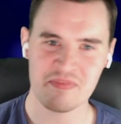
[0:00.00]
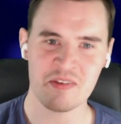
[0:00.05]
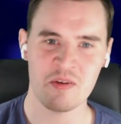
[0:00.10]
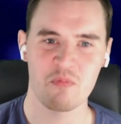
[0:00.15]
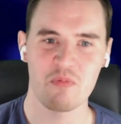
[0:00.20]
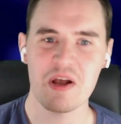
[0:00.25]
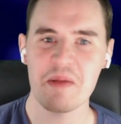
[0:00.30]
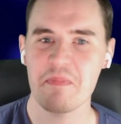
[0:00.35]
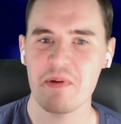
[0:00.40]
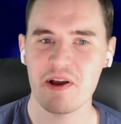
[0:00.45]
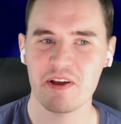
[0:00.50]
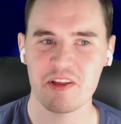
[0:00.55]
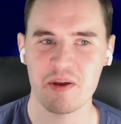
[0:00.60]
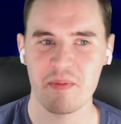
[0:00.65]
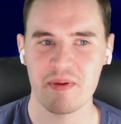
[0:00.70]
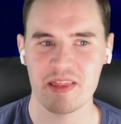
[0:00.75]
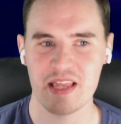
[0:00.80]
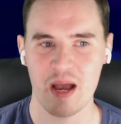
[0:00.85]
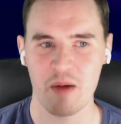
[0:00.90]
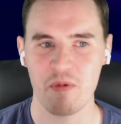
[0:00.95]
We're putting them
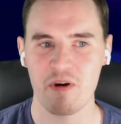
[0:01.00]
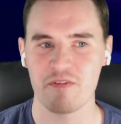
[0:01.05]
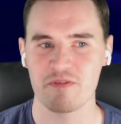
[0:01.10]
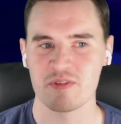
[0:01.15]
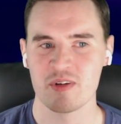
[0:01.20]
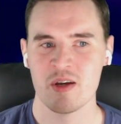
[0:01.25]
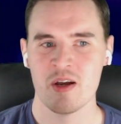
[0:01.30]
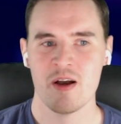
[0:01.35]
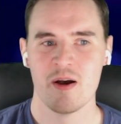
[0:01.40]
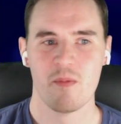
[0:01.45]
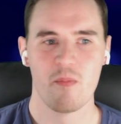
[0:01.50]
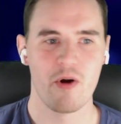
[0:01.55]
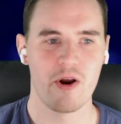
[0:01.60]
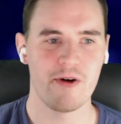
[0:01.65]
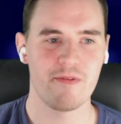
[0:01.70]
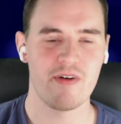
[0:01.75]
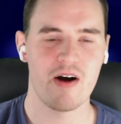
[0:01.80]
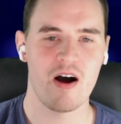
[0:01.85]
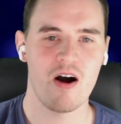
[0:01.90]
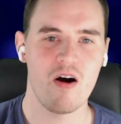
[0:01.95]
in there with one
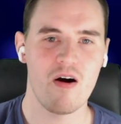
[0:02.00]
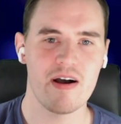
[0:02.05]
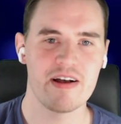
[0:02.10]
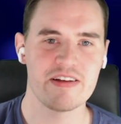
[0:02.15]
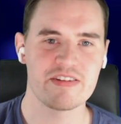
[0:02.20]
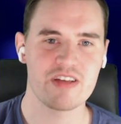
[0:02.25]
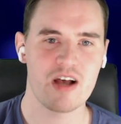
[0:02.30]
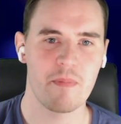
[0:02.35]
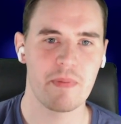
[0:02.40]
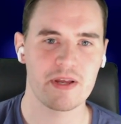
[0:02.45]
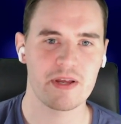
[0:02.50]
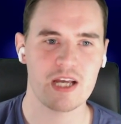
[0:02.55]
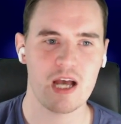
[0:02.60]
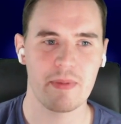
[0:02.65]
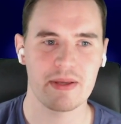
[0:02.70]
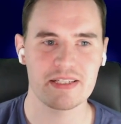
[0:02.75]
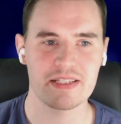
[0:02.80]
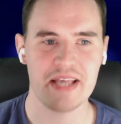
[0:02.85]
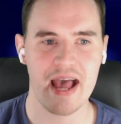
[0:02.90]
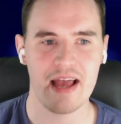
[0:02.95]
of our hottest
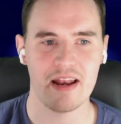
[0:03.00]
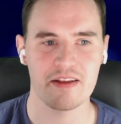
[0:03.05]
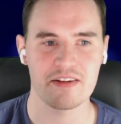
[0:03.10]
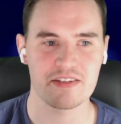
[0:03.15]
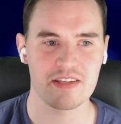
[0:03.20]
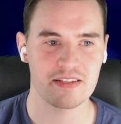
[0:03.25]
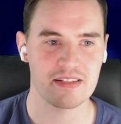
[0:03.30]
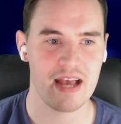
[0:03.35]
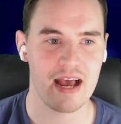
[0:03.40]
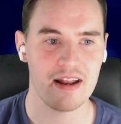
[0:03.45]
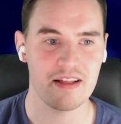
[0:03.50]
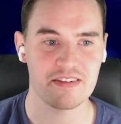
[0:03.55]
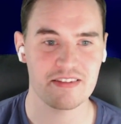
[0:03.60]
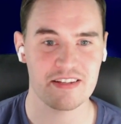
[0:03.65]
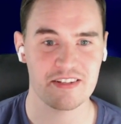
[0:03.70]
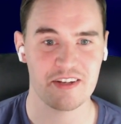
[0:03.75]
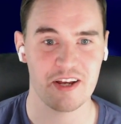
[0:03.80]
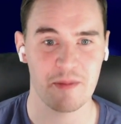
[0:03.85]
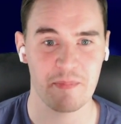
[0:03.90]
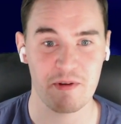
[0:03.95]
up-and-coming talents, the talent
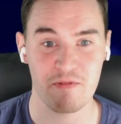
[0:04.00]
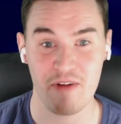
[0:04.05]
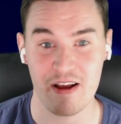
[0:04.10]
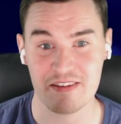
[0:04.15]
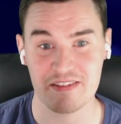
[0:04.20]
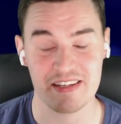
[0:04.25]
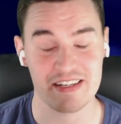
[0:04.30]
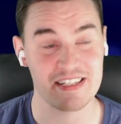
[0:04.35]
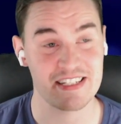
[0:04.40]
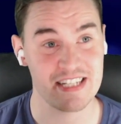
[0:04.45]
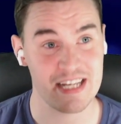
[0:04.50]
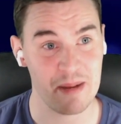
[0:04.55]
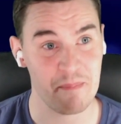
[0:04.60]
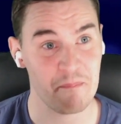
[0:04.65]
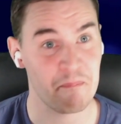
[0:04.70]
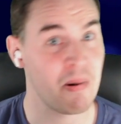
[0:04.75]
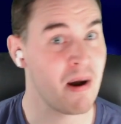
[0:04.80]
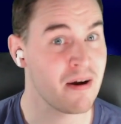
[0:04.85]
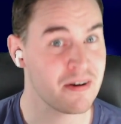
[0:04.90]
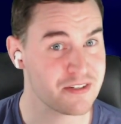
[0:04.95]
that's going to be wrestling CM
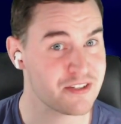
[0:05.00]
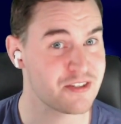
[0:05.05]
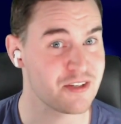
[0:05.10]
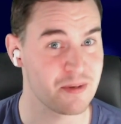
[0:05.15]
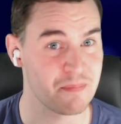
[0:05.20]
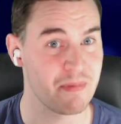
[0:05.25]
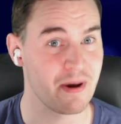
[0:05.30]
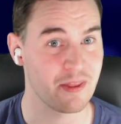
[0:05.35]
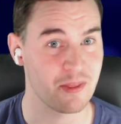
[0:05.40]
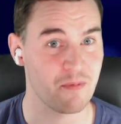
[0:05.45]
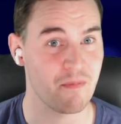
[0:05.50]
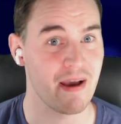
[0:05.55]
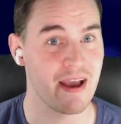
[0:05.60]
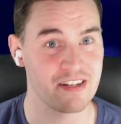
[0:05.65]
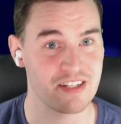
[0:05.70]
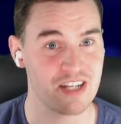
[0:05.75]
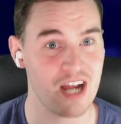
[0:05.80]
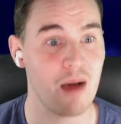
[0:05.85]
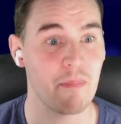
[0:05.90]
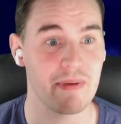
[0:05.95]
Punk soon, by the way,
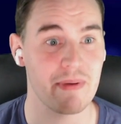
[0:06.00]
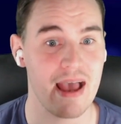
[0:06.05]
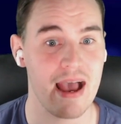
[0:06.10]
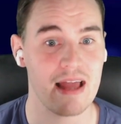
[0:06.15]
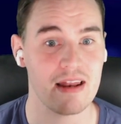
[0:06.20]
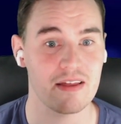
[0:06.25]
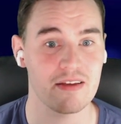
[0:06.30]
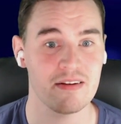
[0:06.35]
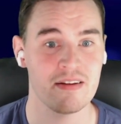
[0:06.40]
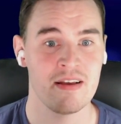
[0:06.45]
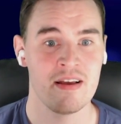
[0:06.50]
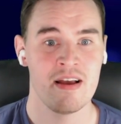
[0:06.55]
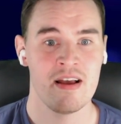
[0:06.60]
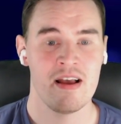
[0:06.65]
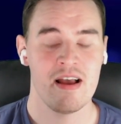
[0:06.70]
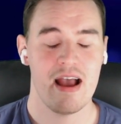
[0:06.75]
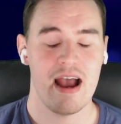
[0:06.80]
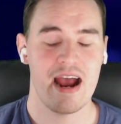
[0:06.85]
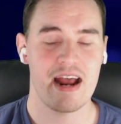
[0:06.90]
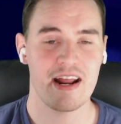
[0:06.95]
and Darby Allin,
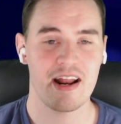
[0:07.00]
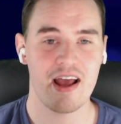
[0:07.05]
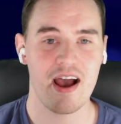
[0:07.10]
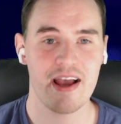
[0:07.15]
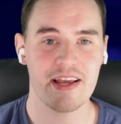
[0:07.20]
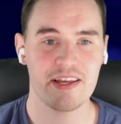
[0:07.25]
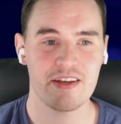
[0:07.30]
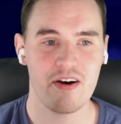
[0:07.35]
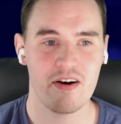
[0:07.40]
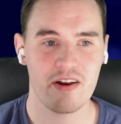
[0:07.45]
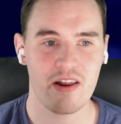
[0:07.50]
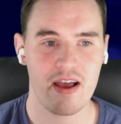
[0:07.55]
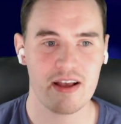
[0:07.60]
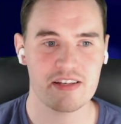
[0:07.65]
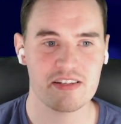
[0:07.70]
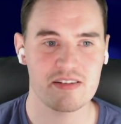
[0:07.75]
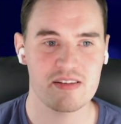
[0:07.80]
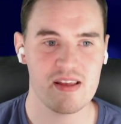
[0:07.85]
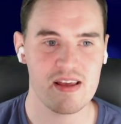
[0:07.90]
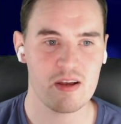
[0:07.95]
and an icon like
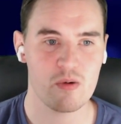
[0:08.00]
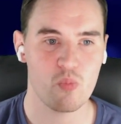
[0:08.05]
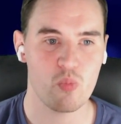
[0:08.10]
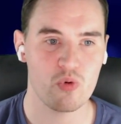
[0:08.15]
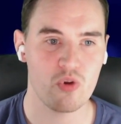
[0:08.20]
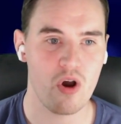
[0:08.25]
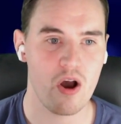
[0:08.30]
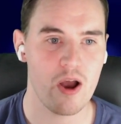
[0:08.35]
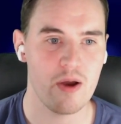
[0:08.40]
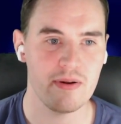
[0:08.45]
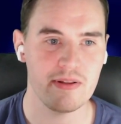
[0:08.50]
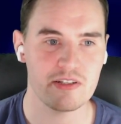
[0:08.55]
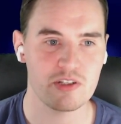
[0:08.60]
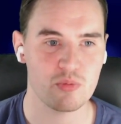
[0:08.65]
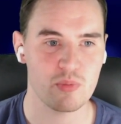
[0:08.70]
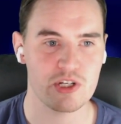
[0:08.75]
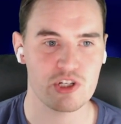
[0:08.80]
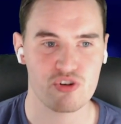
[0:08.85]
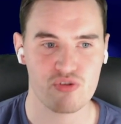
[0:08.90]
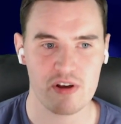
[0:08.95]
Sting. Not only do
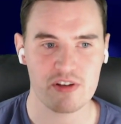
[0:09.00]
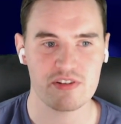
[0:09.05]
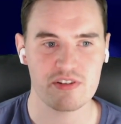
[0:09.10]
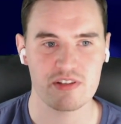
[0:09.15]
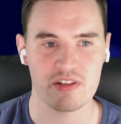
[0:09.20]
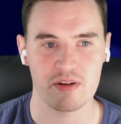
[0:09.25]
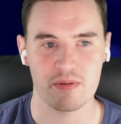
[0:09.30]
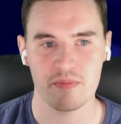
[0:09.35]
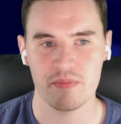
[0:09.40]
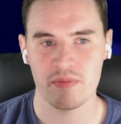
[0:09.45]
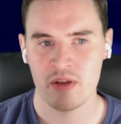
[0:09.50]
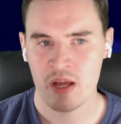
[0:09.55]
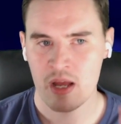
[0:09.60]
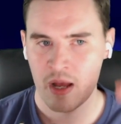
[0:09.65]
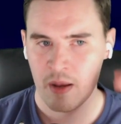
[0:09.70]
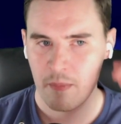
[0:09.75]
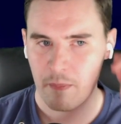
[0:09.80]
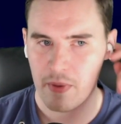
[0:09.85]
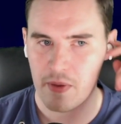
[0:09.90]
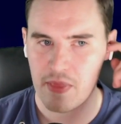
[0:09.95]
we trust them,
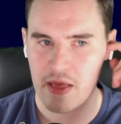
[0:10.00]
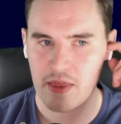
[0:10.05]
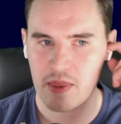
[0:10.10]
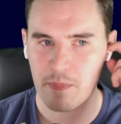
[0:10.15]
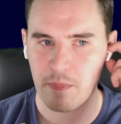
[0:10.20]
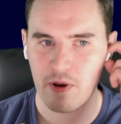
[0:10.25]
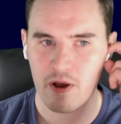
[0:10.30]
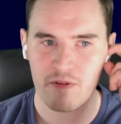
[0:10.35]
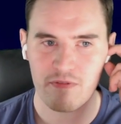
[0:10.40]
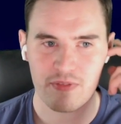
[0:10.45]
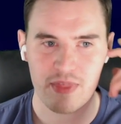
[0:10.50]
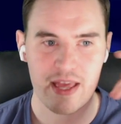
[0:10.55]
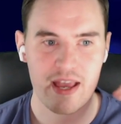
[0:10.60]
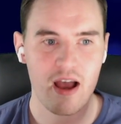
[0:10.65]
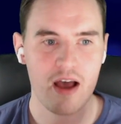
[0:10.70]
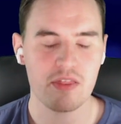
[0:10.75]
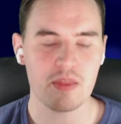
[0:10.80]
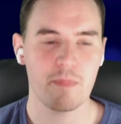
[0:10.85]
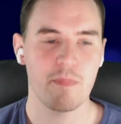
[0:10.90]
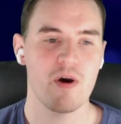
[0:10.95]
but they
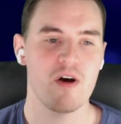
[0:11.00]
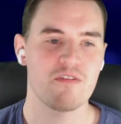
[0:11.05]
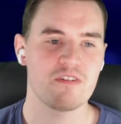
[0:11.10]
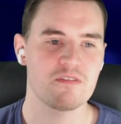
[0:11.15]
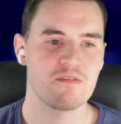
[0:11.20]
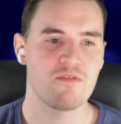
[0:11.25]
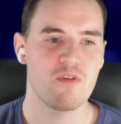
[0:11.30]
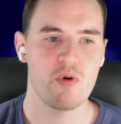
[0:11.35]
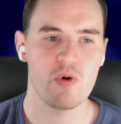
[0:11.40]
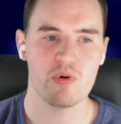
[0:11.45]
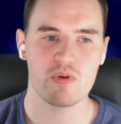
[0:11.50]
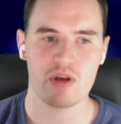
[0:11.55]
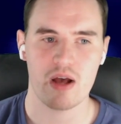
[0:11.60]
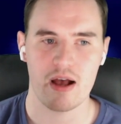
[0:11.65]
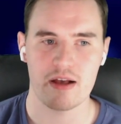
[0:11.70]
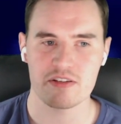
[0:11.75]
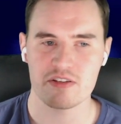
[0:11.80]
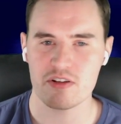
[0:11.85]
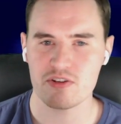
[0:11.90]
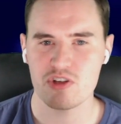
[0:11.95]
are the perfect foil
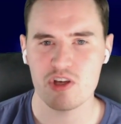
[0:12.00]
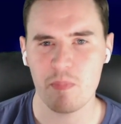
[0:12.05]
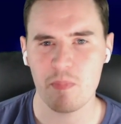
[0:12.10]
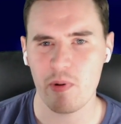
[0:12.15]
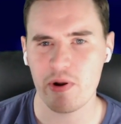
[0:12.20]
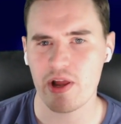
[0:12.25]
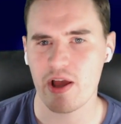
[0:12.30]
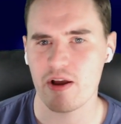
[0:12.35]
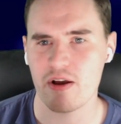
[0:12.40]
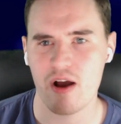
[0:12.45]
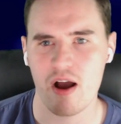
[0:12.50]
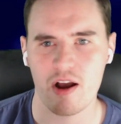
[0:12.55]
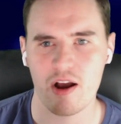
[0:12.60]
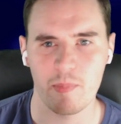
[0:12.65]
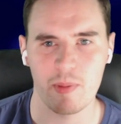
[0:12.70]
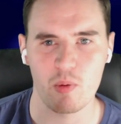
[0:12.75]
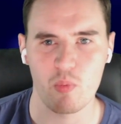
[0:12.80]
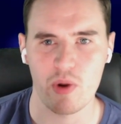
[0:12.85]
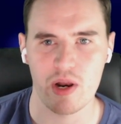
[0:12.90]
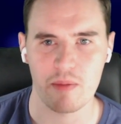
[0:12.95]
guys. Like, 2.0 aren't going to
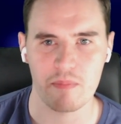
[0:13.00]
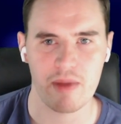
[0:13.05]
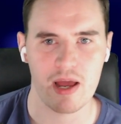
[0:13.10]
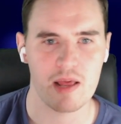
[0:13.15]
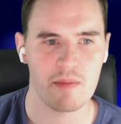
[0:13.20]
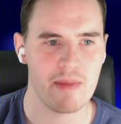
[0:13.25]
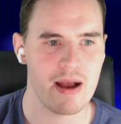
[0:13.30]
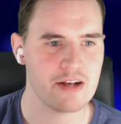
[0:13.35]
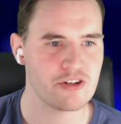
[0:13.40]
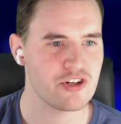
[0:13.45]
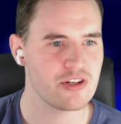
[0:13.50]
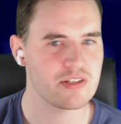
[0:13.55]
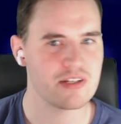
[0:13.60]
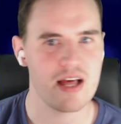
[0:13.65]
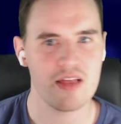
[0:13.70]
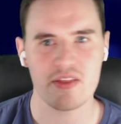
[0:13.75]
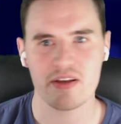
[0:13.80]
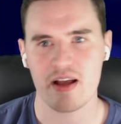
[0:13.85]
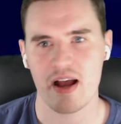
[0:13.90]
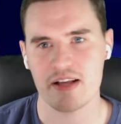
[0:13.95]
be winning many matches.
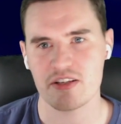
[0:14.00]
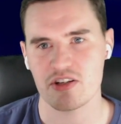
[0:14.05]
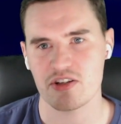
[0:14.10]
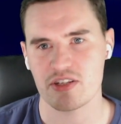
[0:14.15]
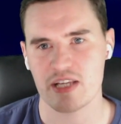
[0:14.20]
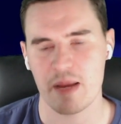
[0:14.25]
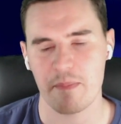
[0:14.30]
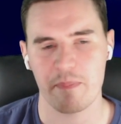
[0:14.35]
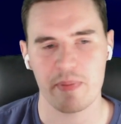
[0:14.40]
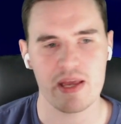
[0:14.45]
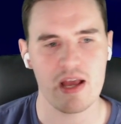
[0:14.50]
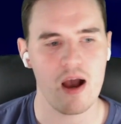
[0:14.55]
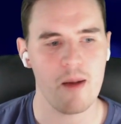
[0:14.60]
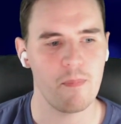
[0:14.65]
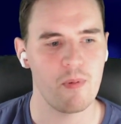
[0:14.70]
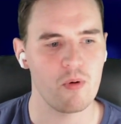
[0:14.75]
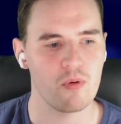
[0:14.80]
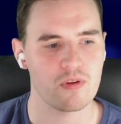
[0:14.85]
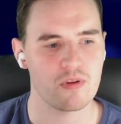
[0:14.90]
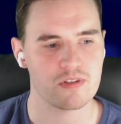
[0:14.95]
They're the guys that just get beat
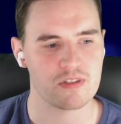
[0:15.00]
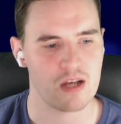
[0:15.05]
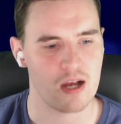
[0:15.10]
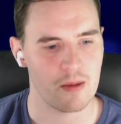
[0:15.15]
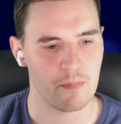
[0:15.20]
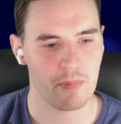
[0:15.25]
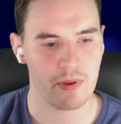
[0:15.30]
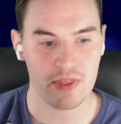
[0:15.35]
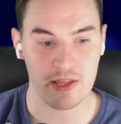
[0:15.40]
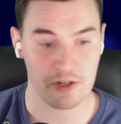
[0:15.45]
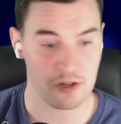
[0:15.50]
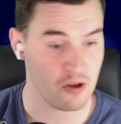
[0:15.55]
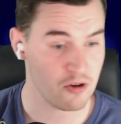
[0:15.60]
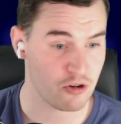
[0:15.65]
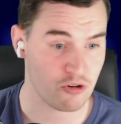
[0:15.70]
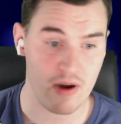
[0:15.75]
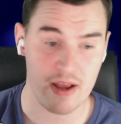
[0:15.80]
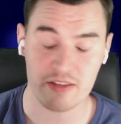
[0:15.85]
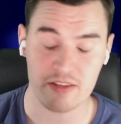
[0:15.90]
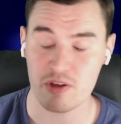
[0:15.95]
up all the time, but they look
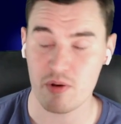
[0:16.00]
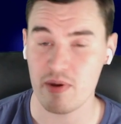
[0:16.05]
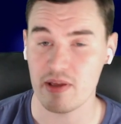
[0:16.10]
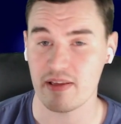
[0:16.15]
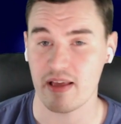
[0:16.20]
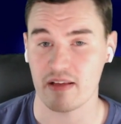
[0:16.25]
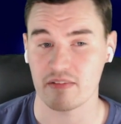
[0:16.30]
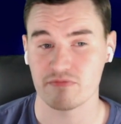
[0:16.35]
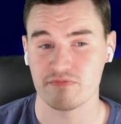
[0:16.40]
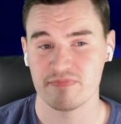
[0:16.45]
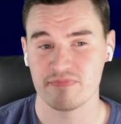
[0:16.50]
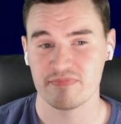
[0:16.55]
great doing it.